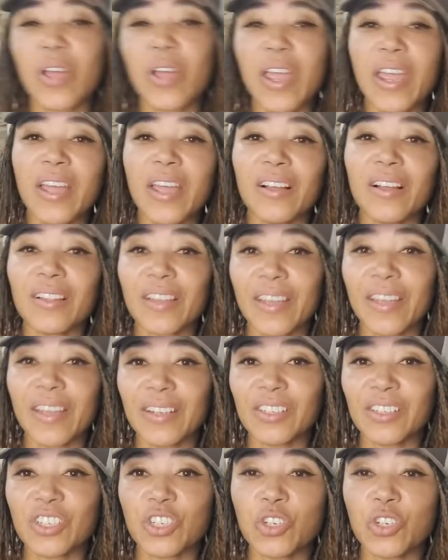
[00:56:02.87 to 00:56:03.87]
A L
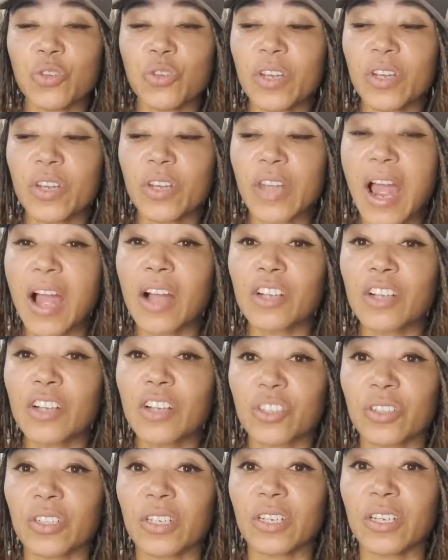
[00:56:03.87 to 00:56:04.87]
H, you could
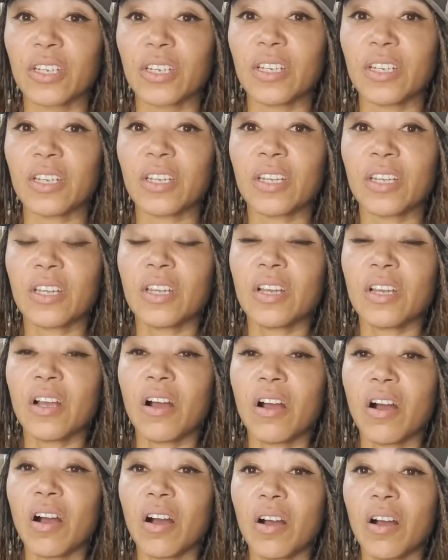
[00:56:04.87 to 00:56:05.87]
actually
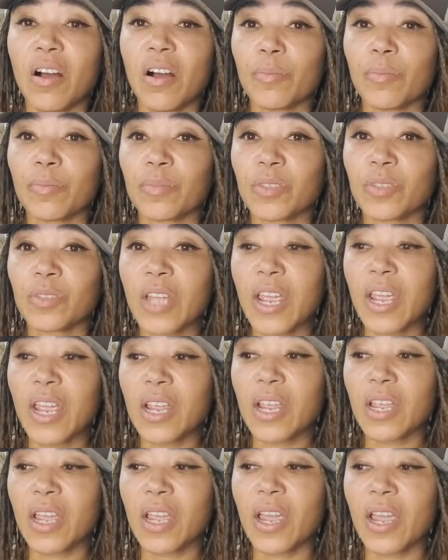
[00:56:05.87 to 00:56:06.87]
um,
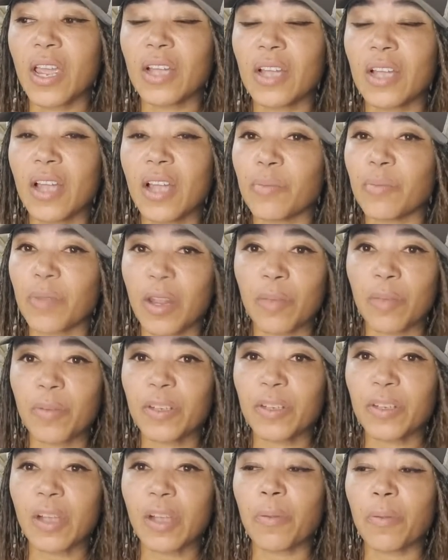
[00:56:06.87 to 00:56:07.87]
take, a, I'm not a big
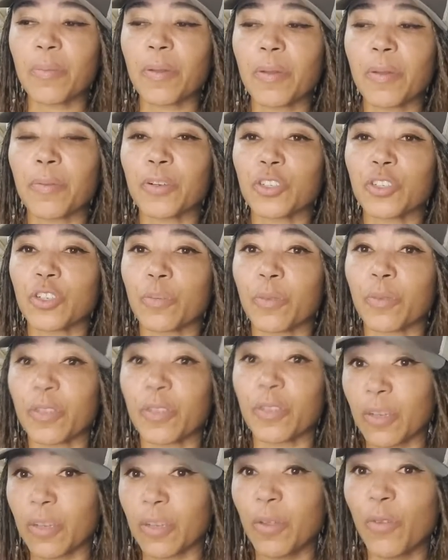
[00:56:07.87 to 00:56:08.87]
supplement pusher, but
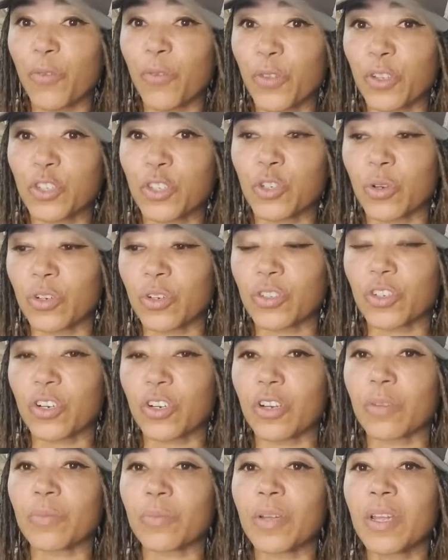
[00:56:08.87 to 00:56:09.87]
something for the short
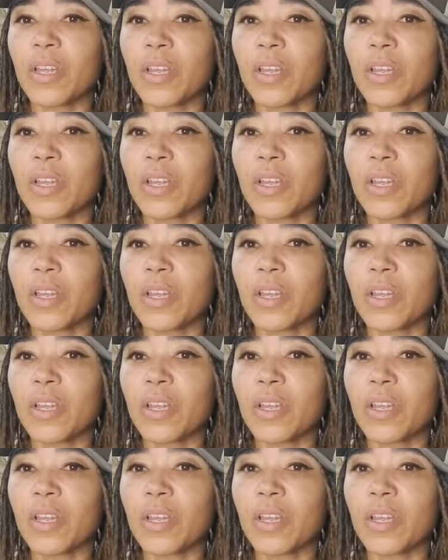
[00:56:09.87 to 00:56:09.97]
term,